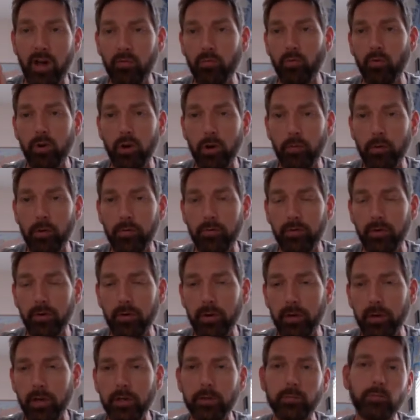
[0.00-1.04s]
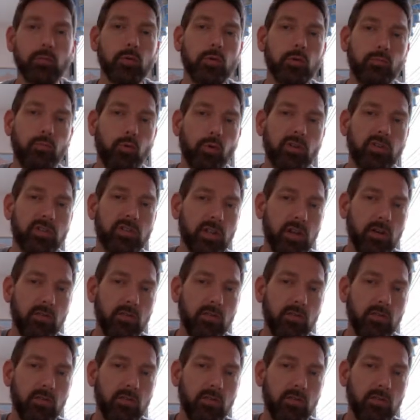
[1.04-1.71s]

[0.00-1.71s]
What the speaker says: one number after a decimal, 0.7,